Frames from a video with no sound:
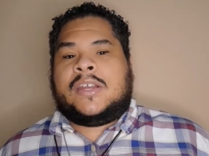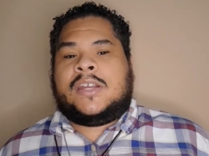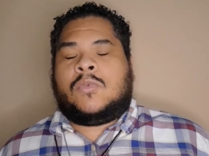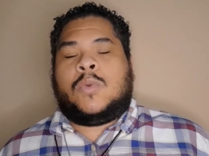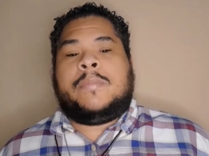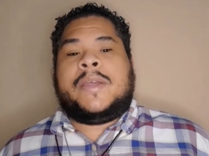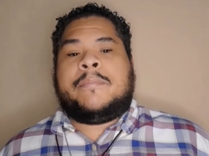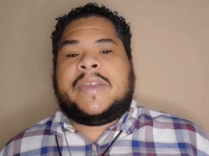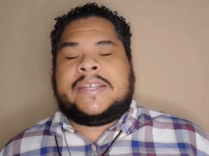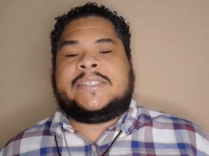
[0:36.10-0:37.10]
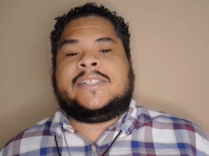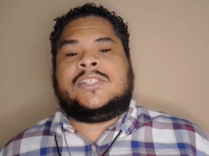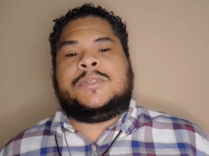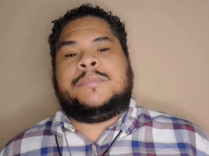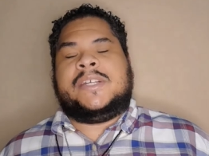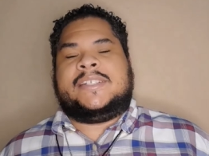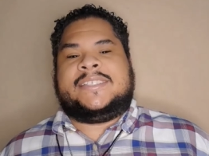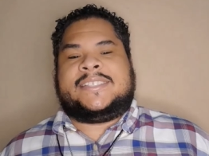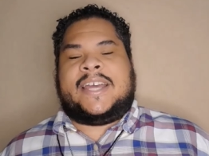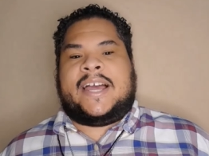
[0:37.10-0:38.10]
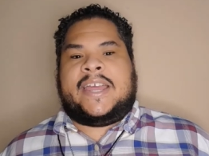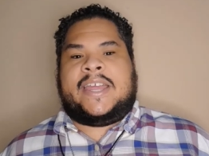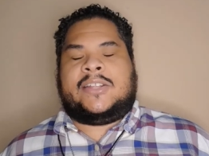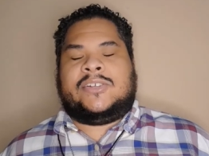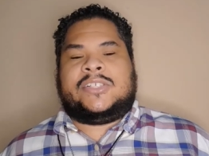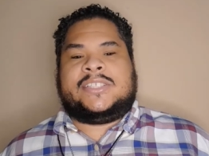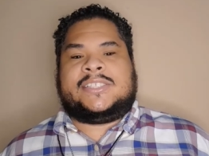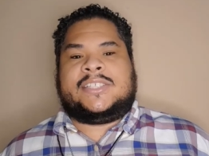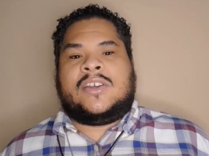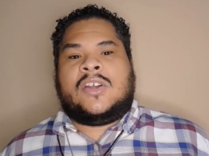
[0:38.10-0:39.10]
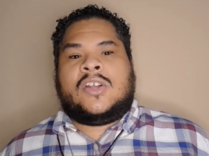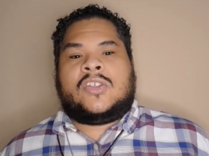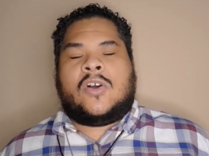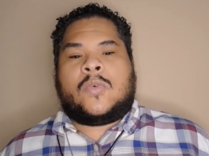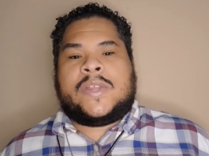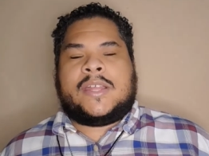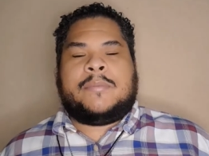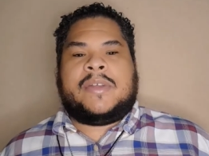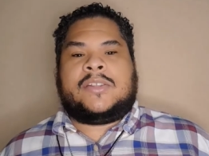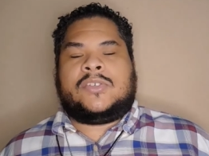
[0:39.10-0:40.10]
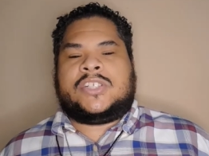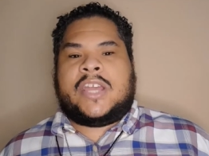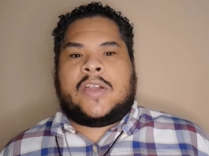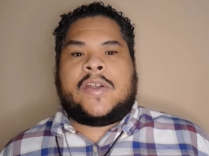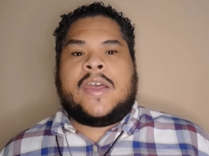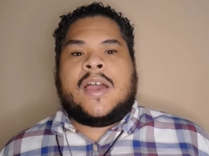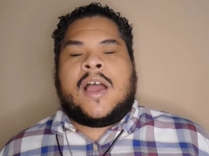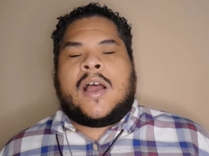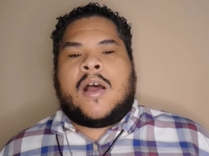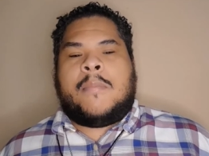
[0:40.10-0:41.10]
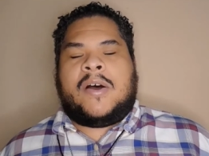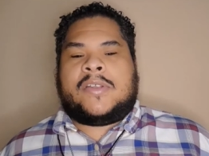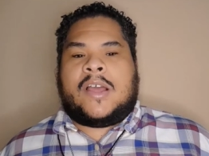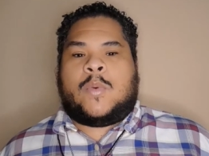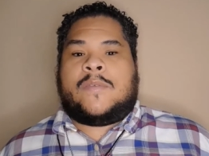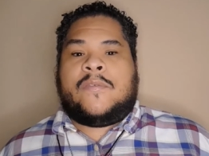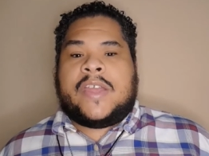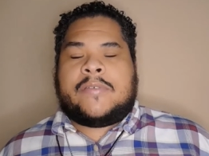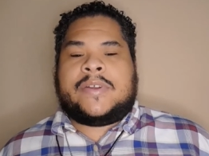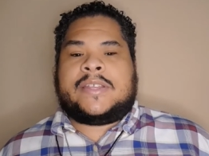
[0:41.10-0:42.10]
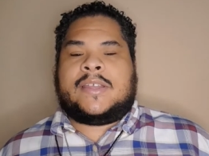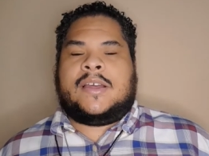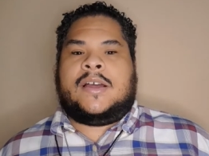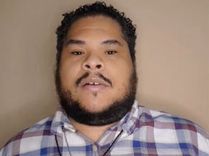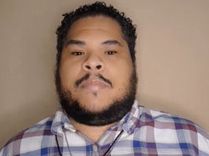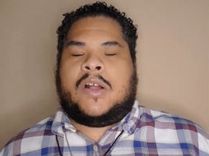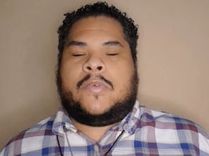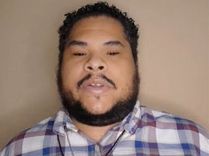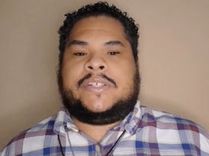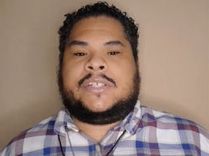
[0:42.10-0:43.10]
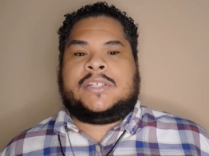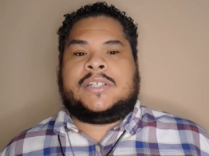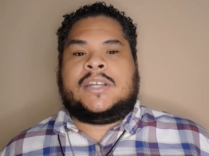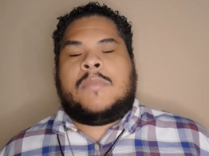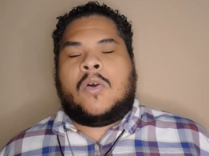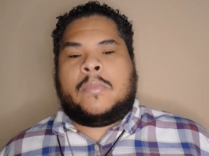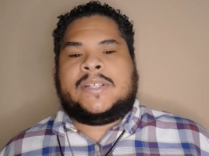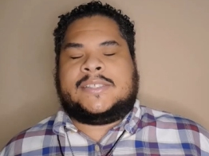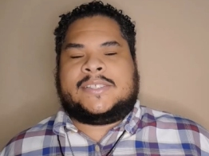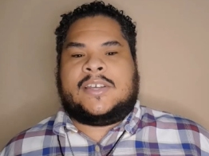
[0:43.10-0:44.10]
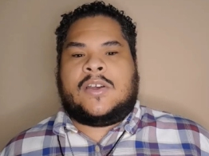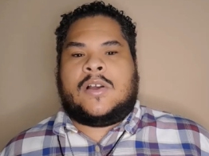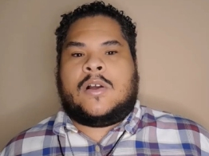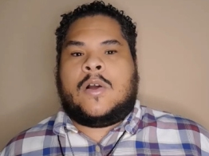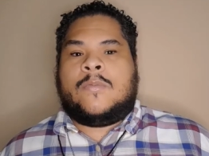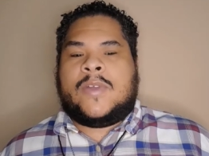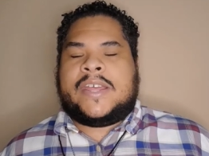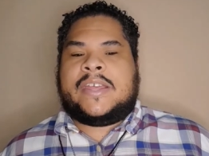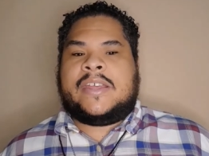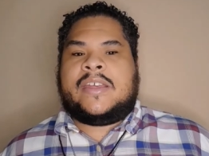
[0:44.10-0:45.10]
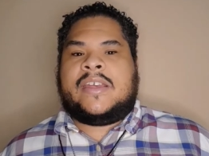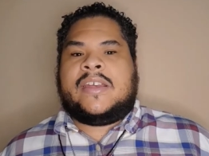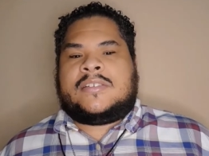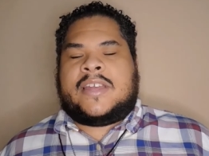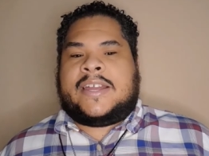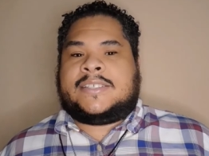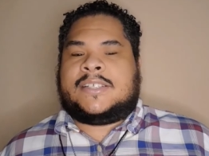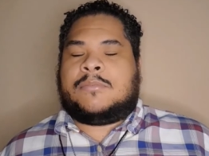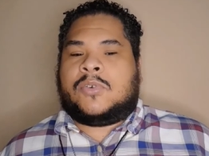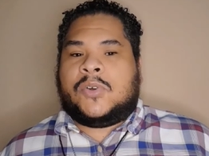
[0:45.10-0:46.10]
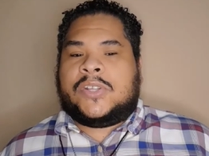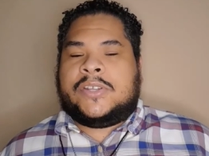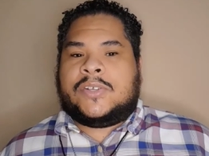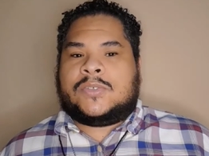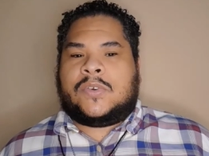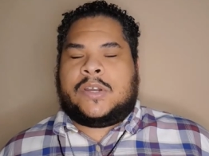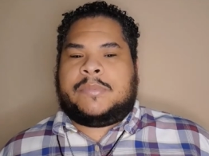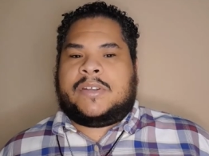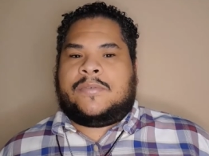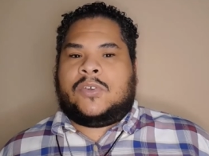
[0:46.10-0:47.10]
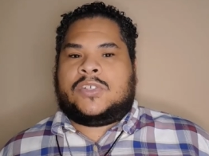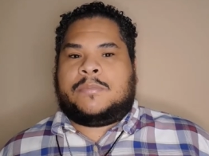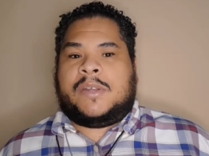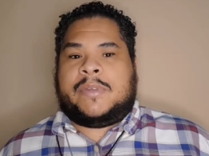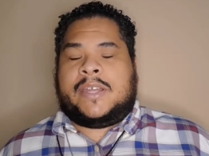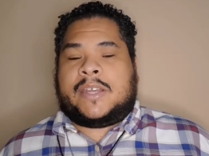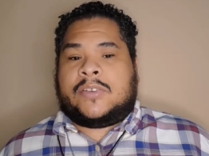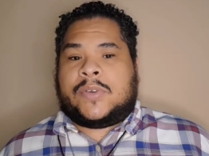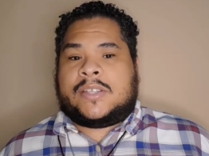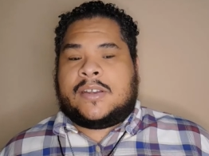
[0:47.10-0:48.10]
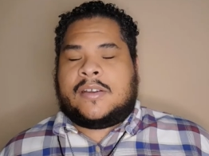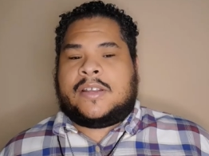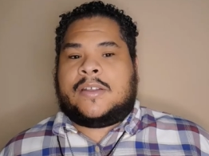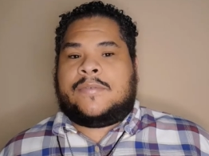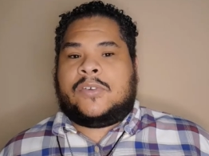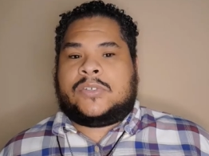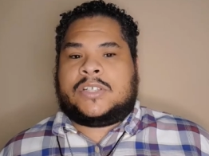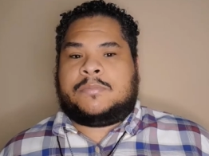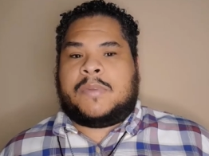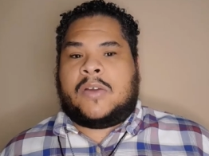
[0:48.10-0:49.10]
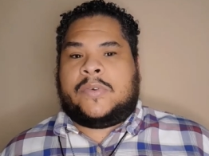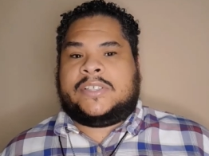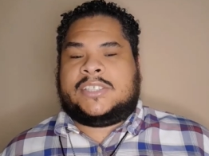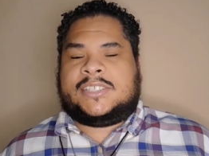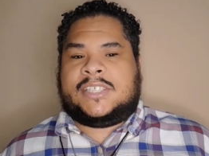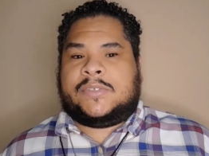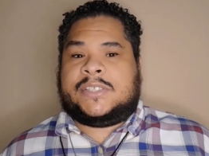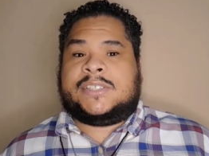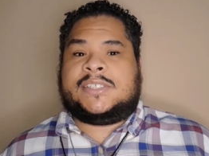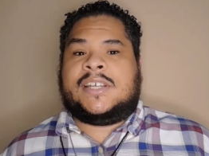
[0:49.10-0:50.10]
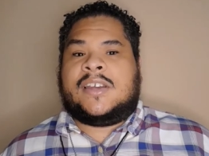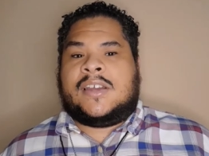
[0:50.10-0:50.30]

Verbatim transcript: it will be amazing to meet this guy and to just talk with him and to share about our favorite uh, Power Ranger moments. Hopefully, there's some good news for him in the future. Maybe he can return in a future Power Rangers series.